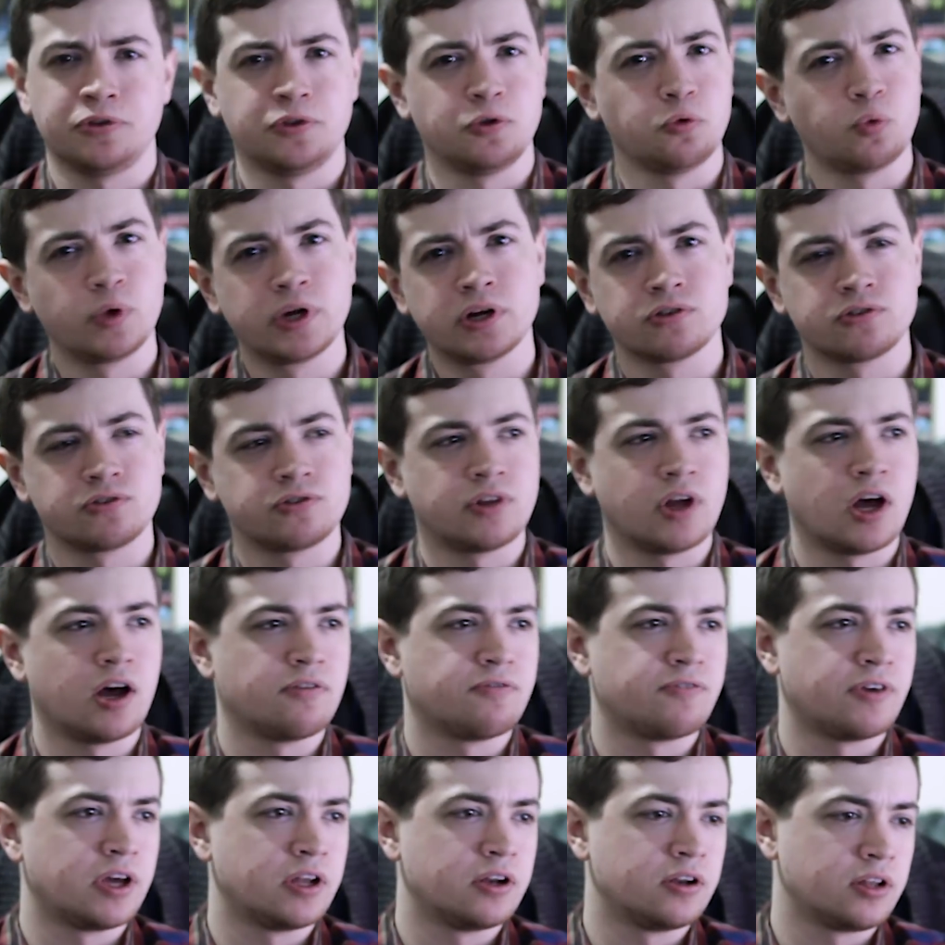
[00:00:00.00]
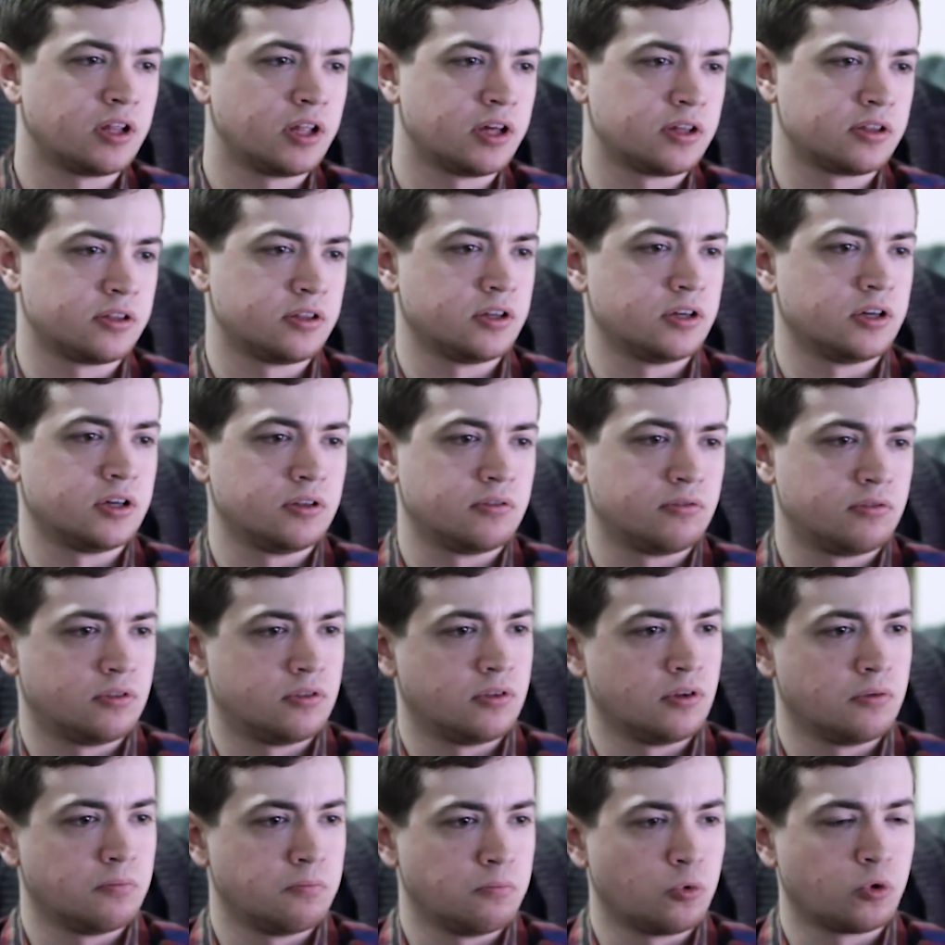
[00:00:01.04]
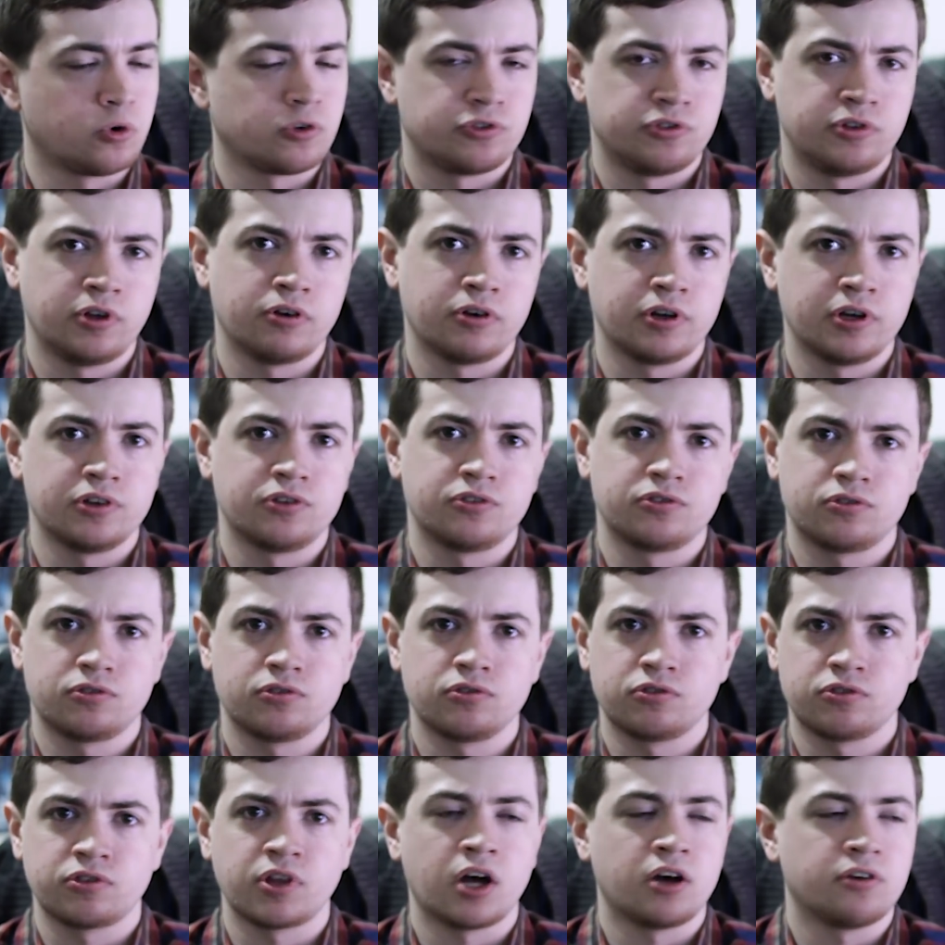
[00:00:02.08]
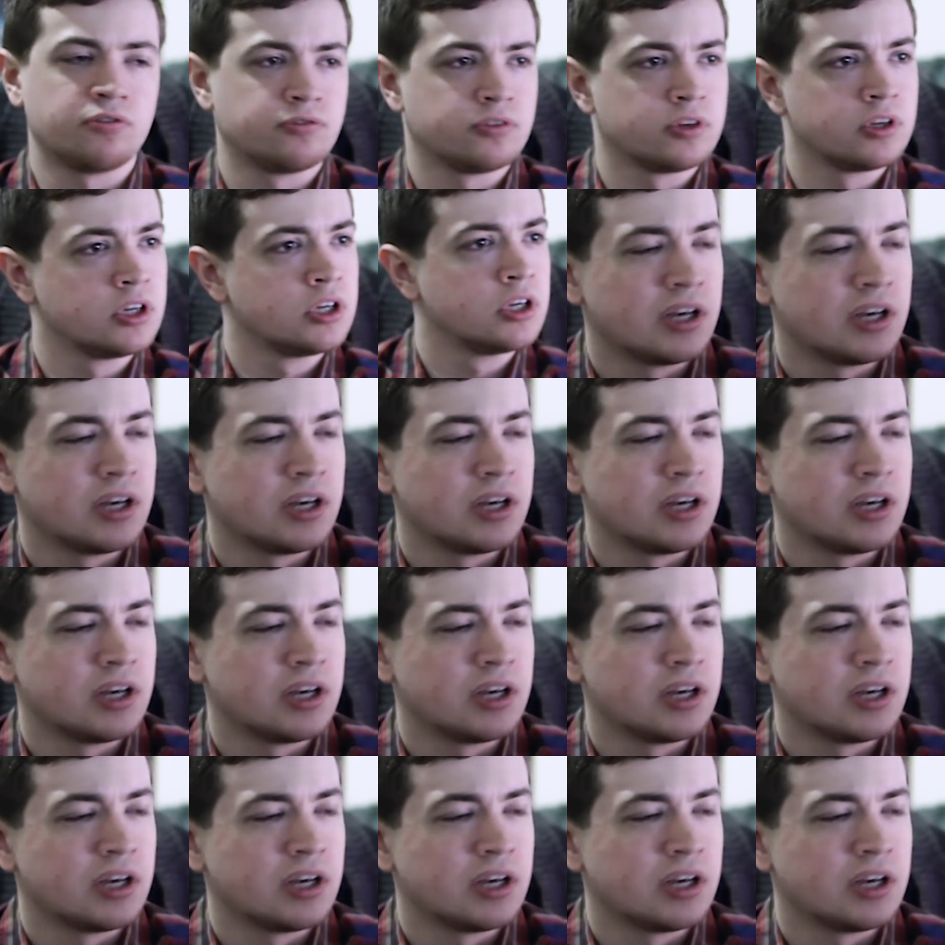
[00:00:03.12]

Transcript: both the weird stuff and like the the more serious stuff.